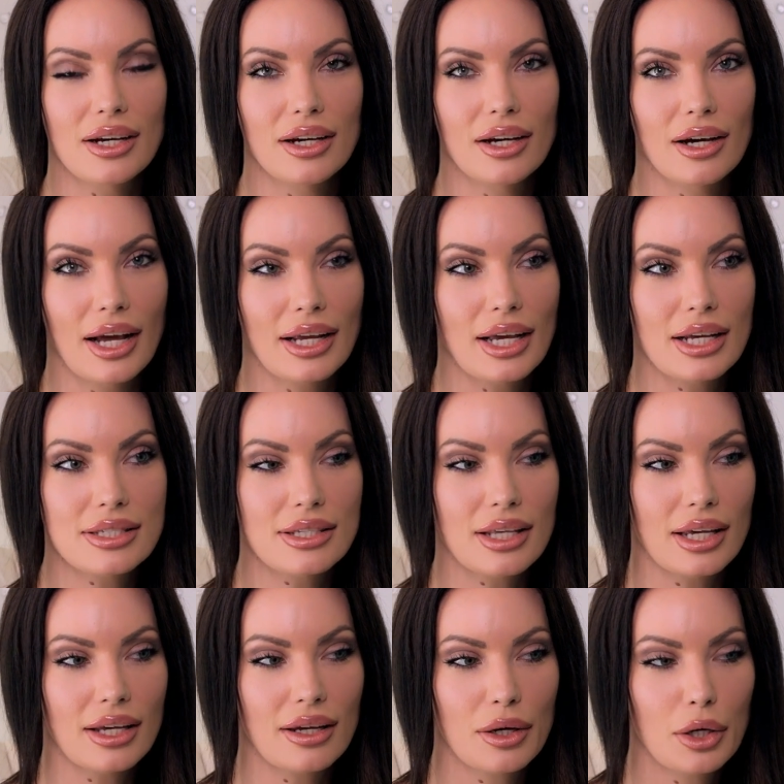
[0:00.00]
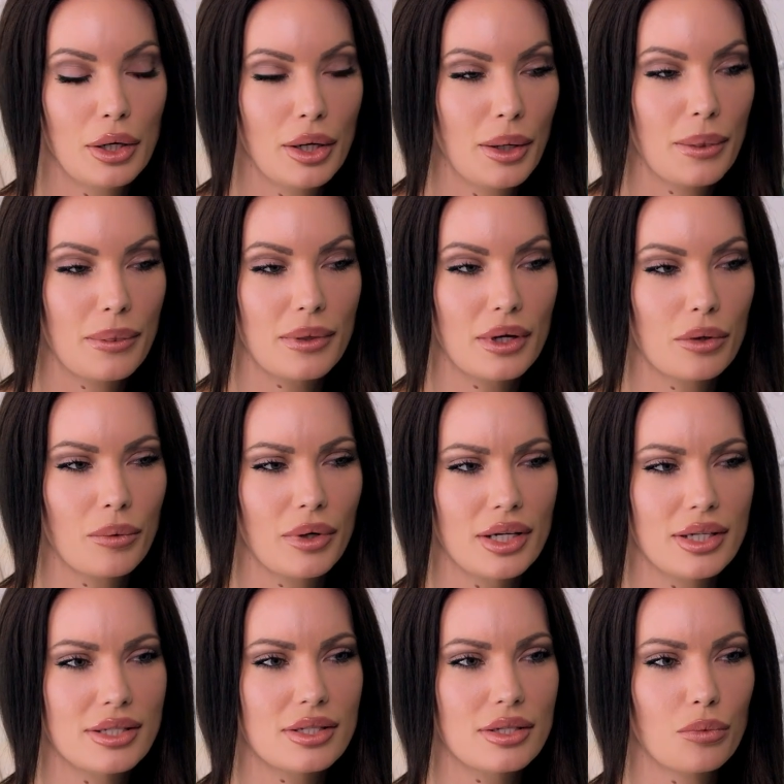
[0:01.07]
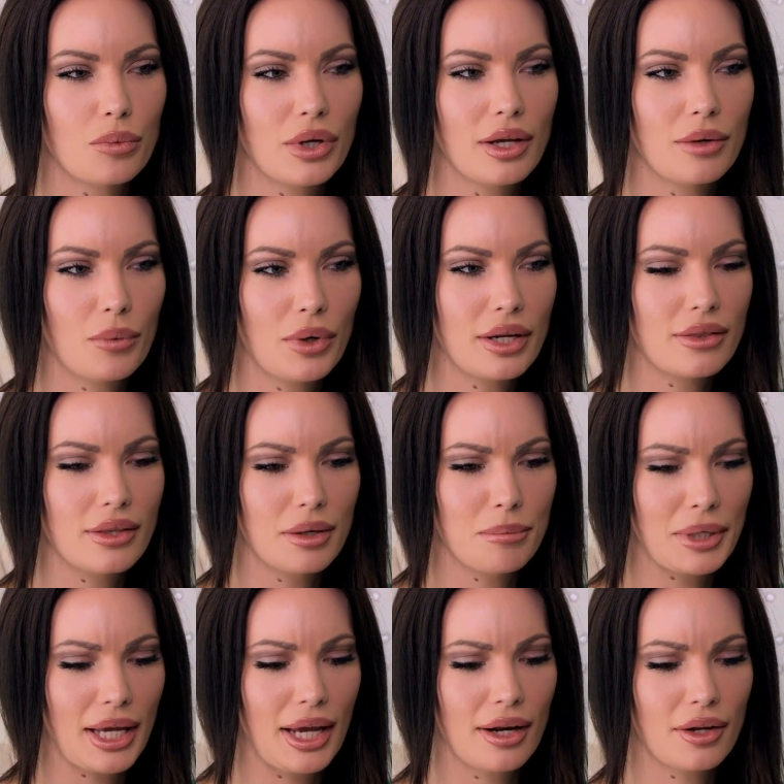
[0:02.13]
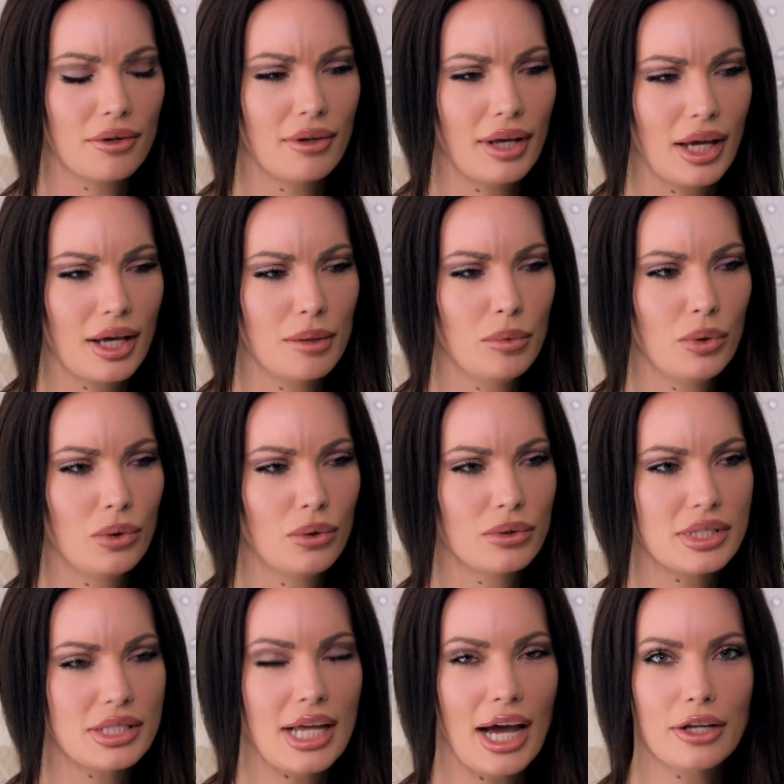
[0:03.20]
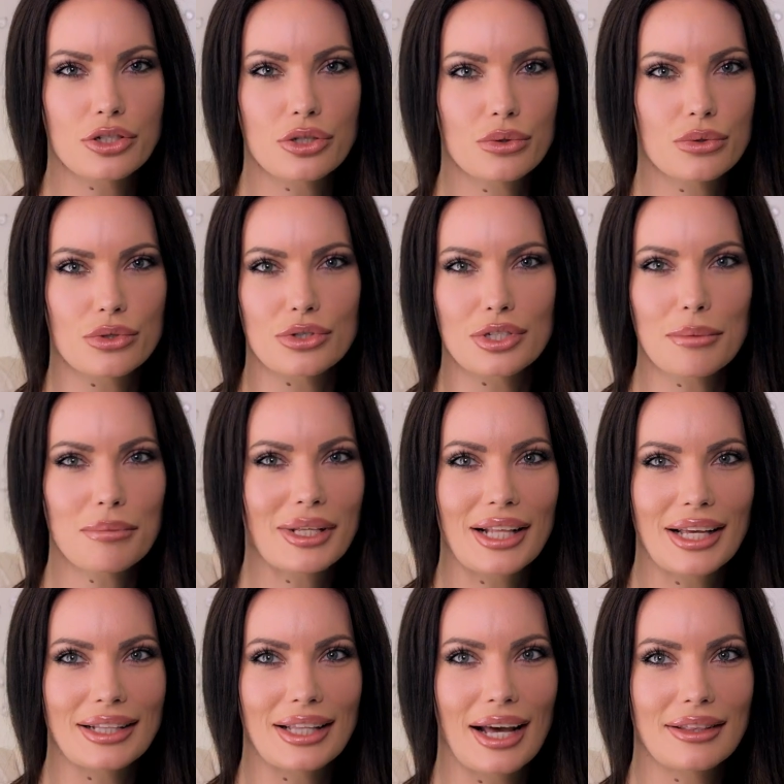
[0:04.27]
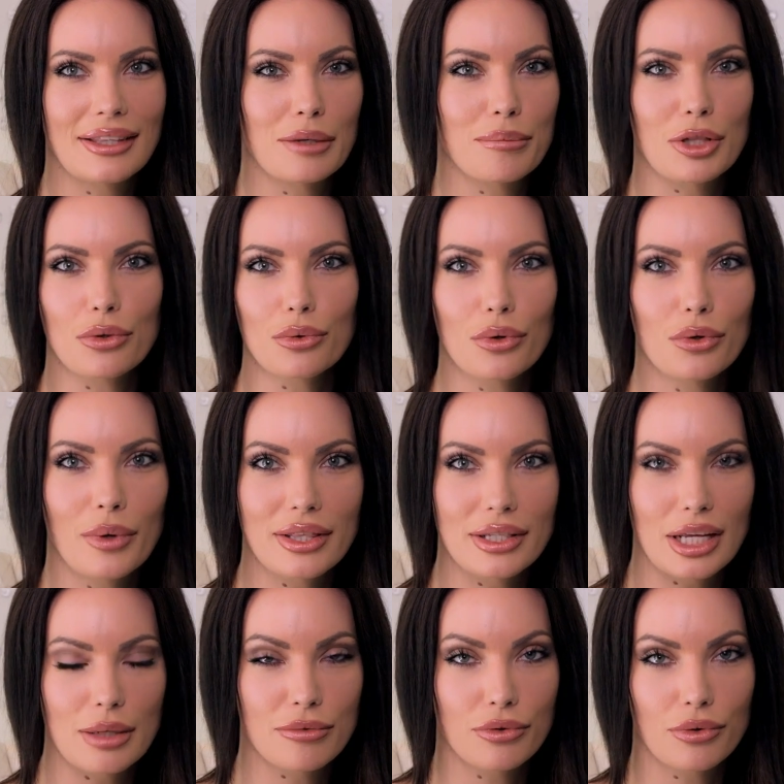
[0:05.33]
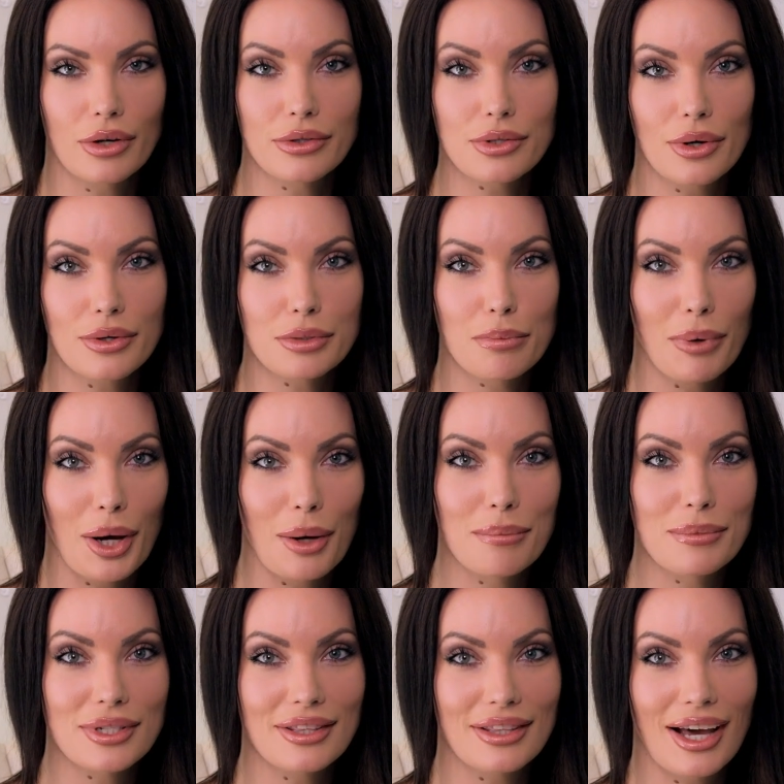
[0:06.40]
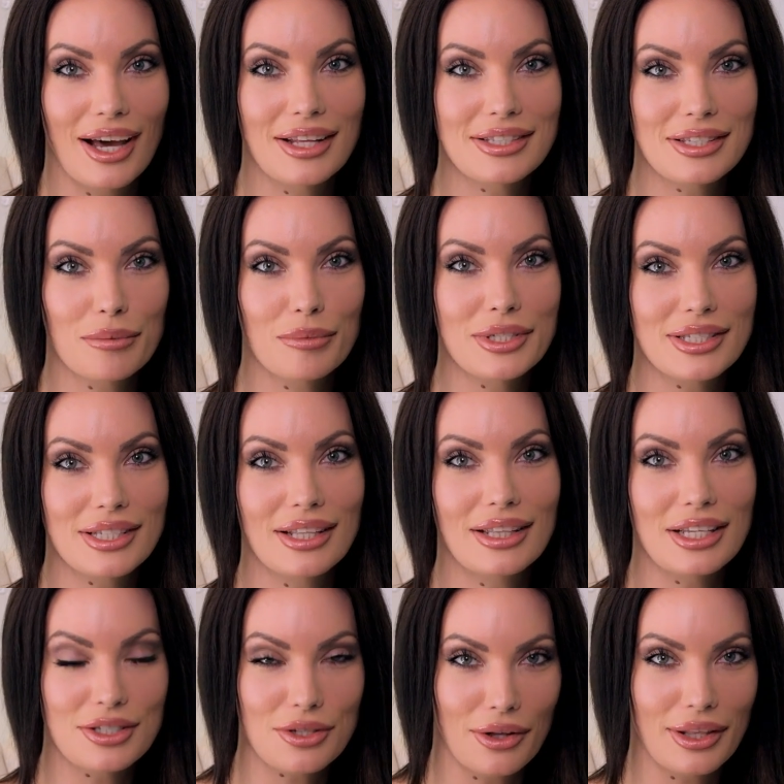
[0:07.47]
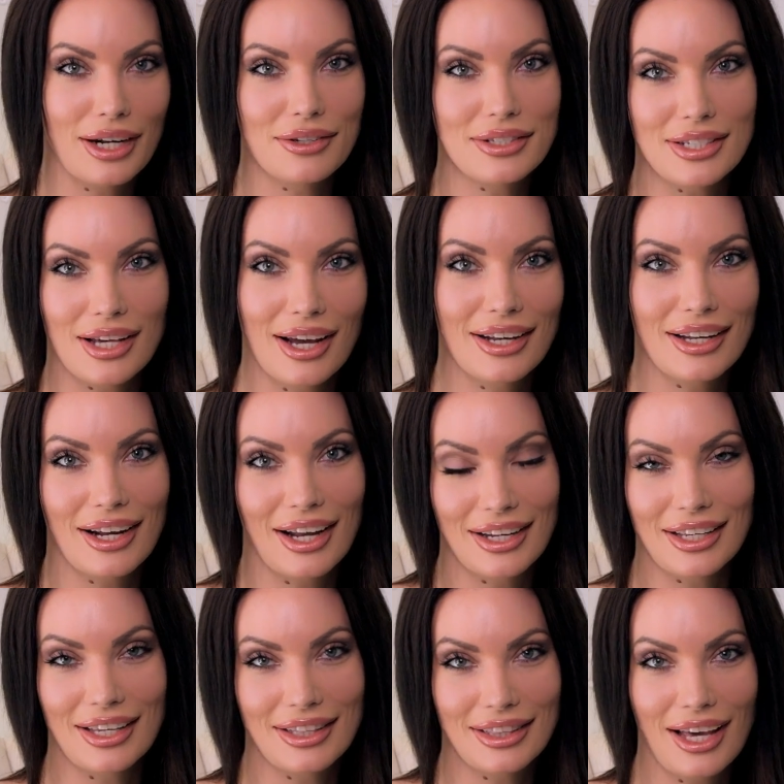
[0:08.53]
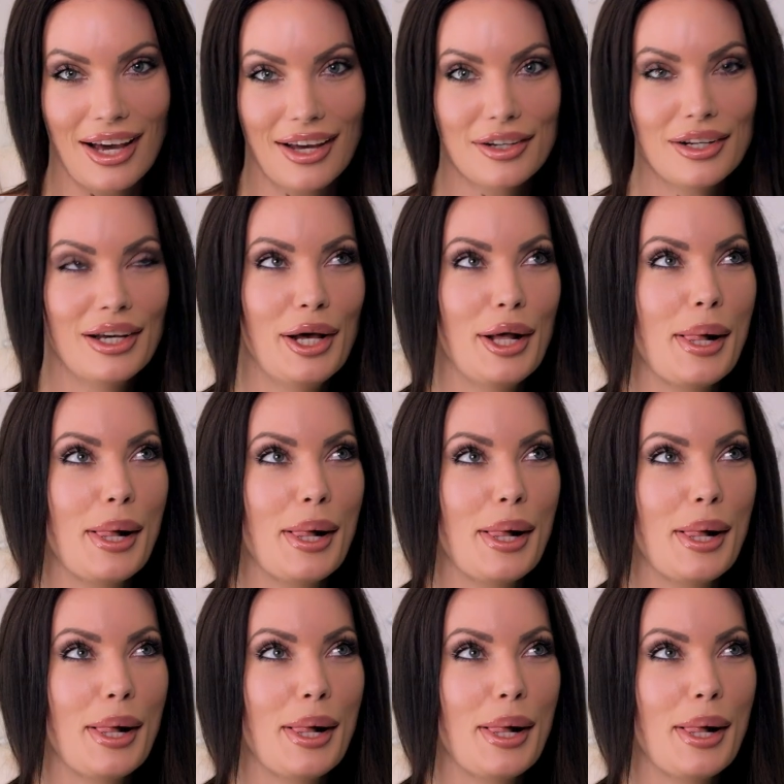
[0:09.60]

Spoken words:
I guess like there was one of the mechanical animal statues or something like that that had been thrown away the day before. So I was bummed that someone said they saw that outside and I didn't get that.